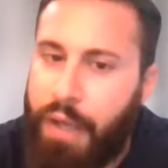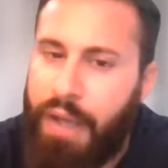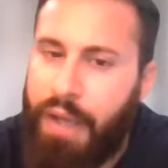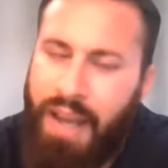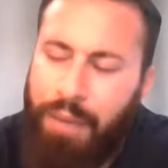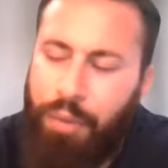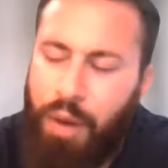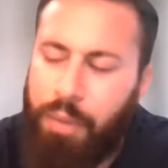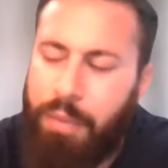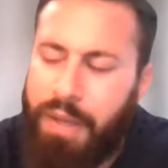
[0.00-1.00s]
I can
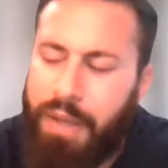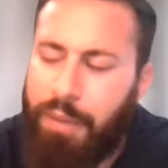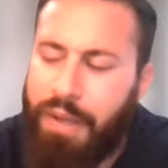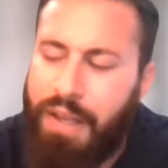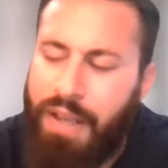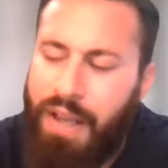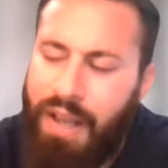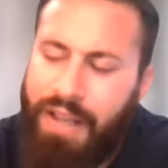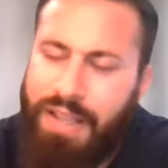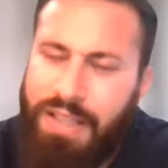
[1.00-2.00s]
probably meet him, but
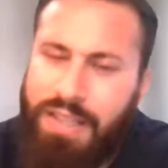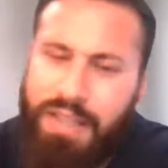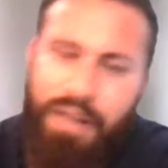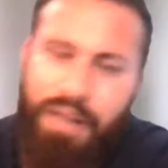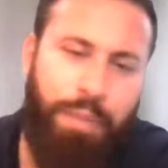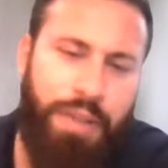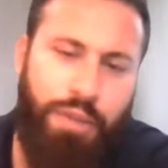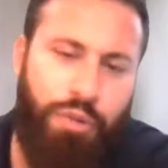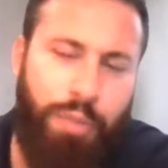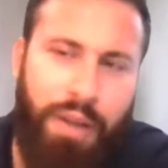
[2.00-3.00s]
I guess it's you know I'm busy
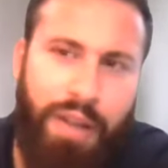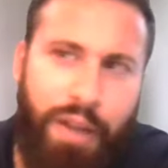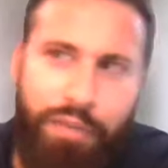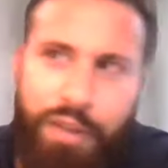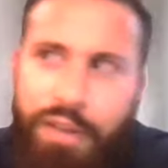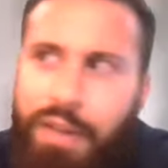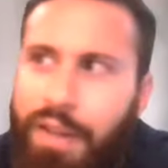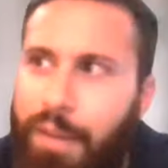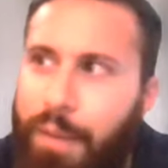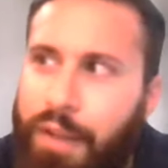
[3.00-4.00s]
with my life, and
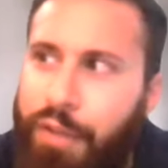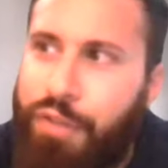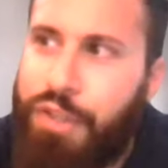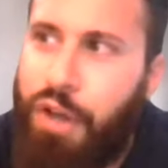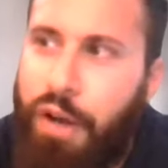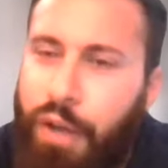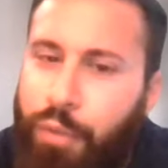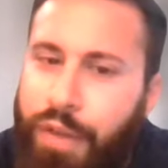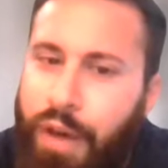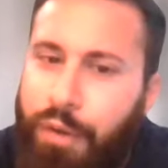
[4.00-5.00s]
my life has gone on
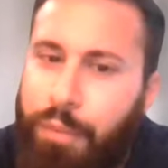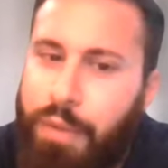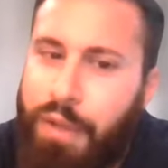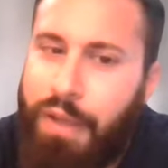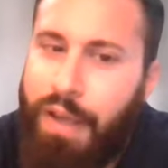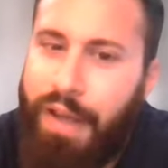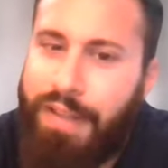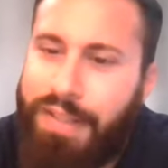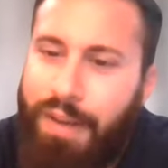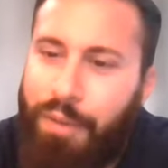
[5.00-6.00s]
without him, and
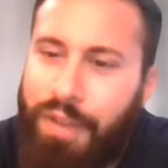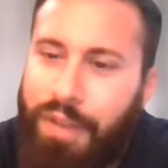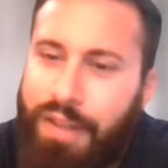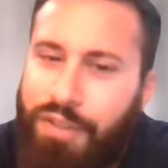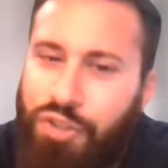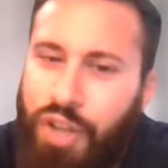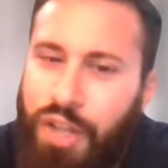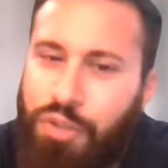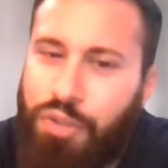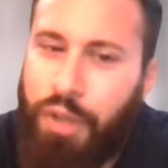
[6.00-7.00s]
it's not really going to yeah.
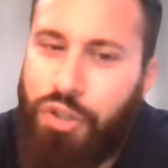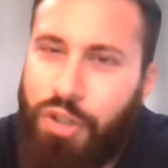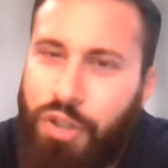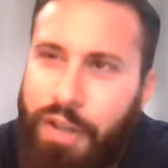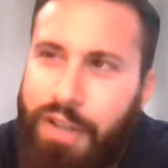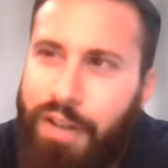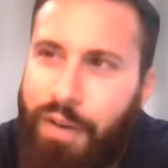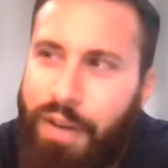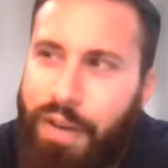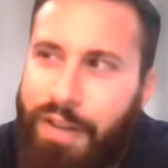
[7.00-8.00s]
change much. You
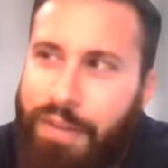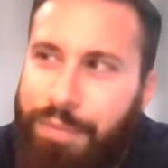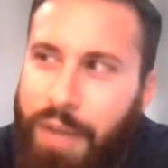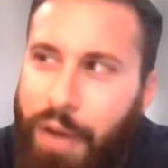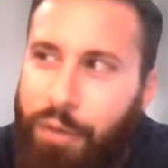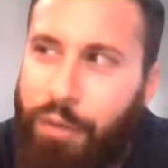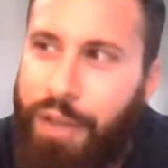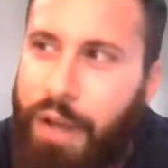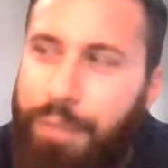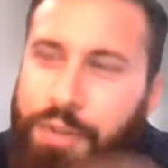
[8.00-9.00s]
know, I, I don't
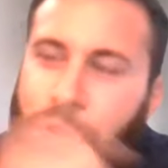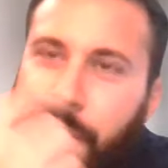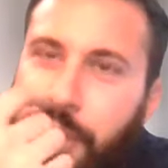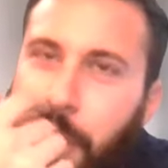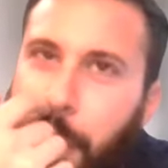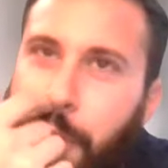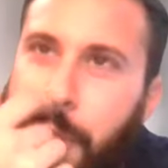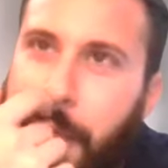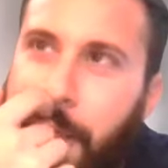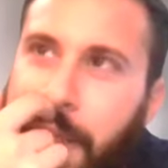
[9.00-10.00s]
think um, just
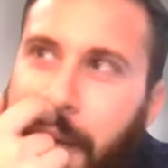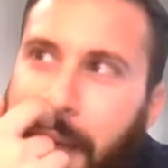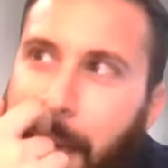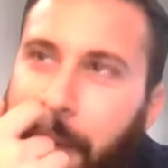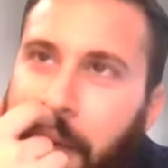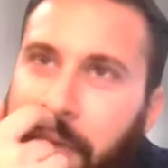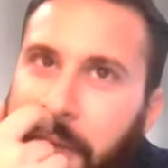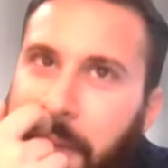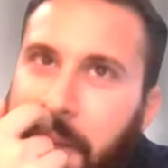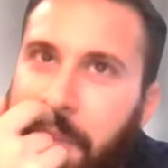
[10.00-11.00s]
understanding yeah. the dynamic of
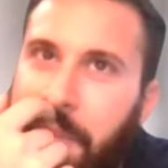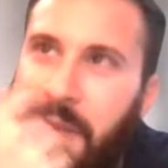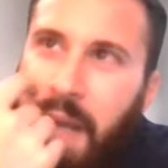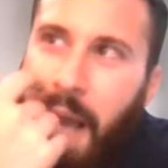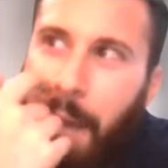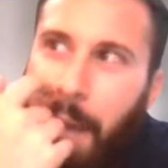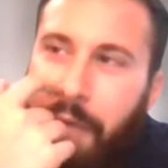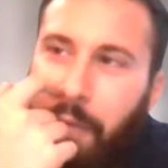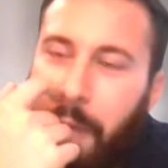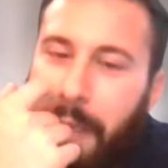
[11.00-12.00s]
it I'm not
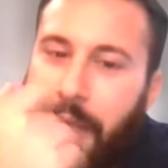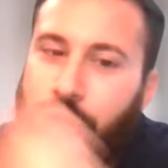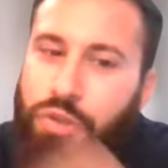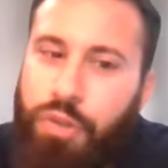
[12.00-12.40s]
even really interested.